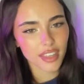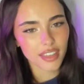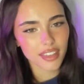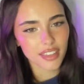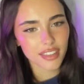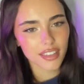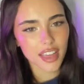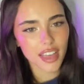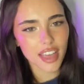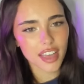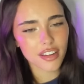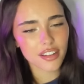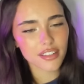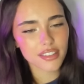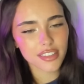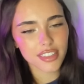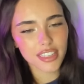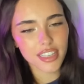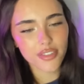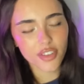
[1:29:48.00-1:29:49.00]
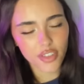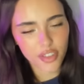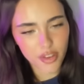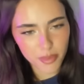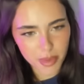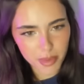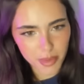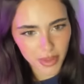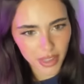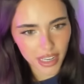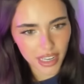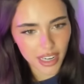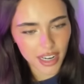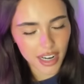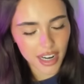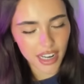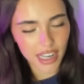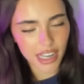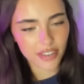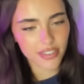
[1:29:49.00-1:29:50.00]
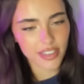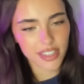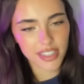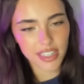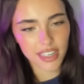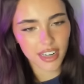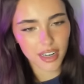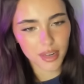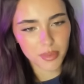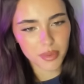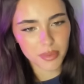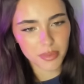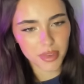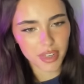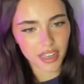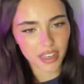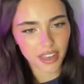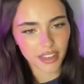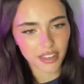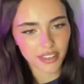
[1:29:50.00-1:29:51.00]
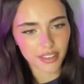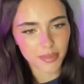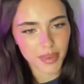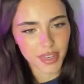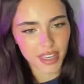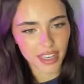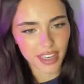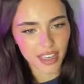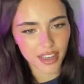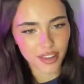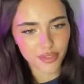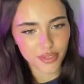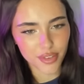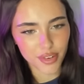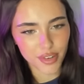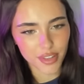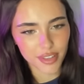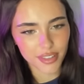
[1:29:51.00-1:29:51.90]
haters leave. Are there people hating? I haven't seen anyone being being hateful.